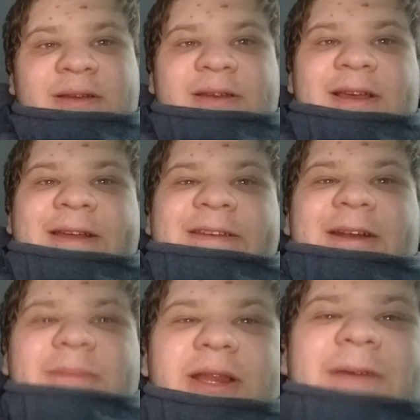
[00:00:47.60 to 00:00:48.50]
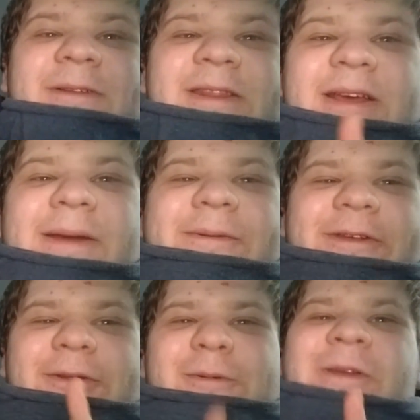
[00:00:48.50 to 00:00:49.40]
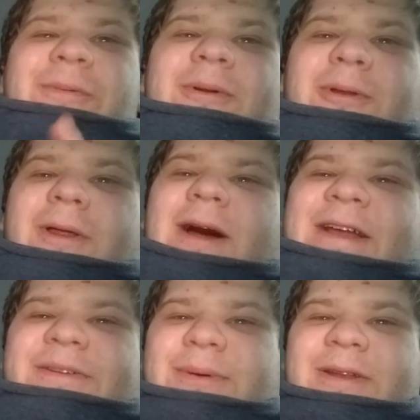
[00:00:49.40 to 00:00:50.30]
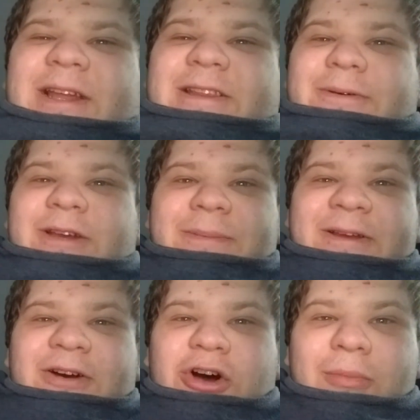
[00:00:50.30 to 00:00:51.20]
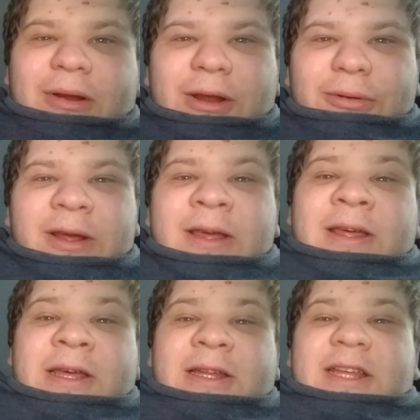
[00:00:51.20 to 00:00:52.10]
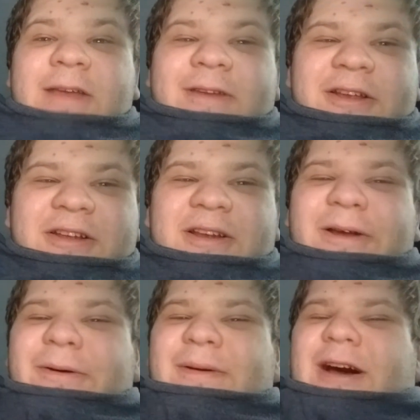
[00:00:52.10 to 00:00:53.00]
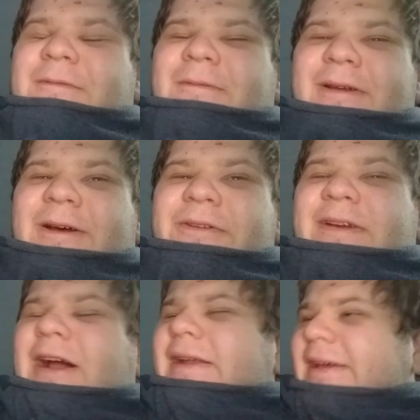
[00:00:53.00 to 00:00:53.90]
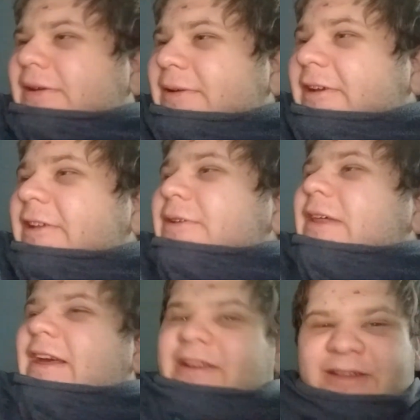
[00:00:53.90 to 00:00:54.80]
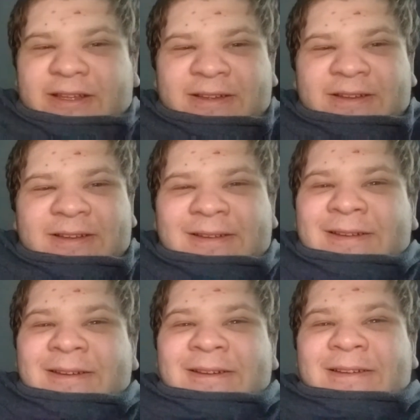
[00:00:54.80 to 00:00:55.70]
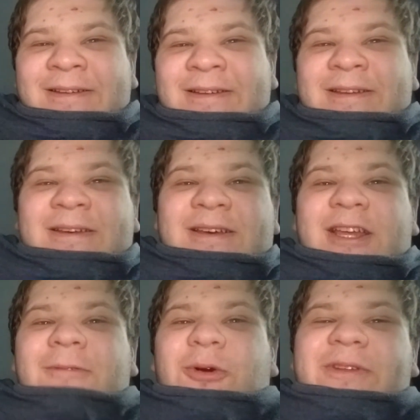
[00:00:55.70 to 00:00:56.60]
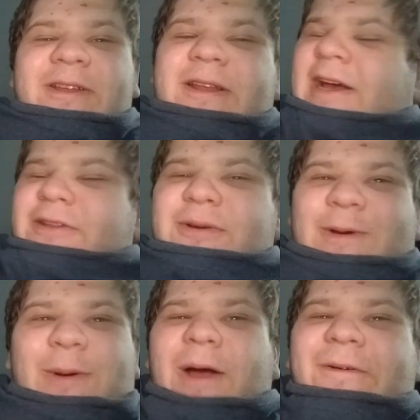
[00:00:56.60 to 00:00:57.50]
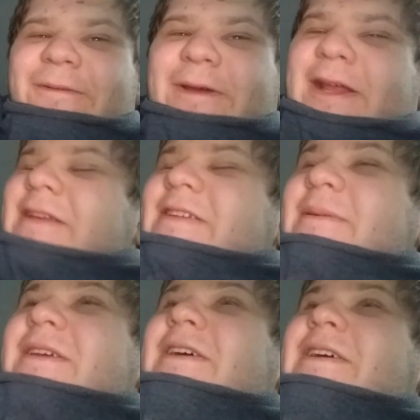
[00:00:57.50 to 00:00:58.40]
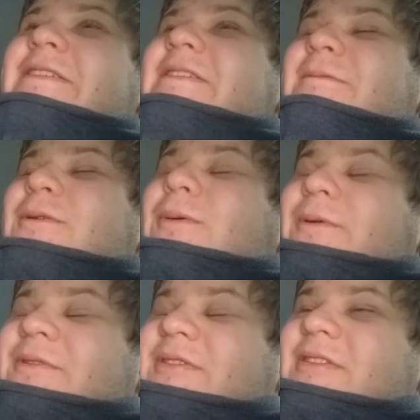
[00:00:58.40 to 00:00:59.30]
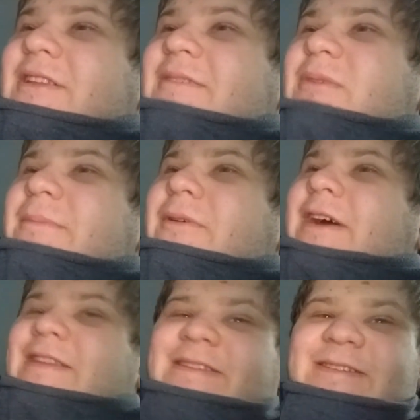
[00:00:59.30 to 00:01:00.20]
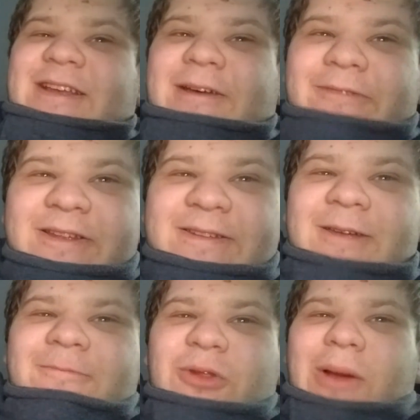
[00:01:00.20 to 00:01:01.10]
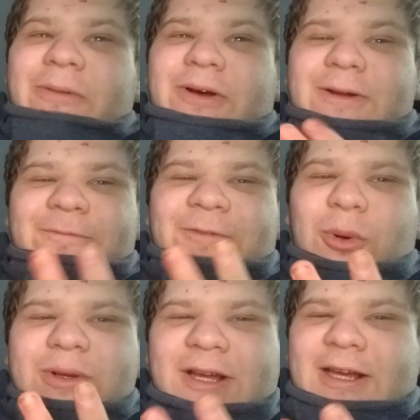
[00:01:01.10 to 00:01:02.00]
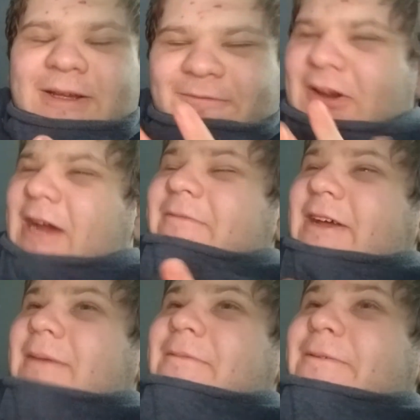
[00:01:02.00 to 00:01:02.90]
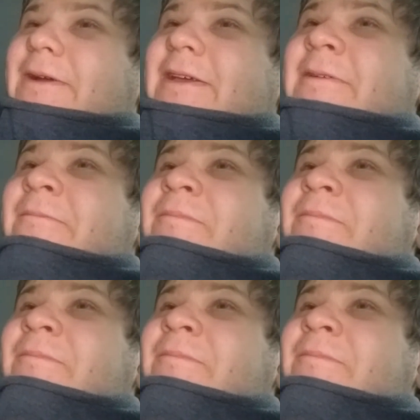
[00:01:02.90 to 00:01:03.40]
Yes, and I believe, I think it was either this one or the last one that they were going to make a Home Alone TV show off of it. And I was like, how the hell are you going to do that? And of course, it did not do well with ratings because, of course, people got sick of the same formula five times already.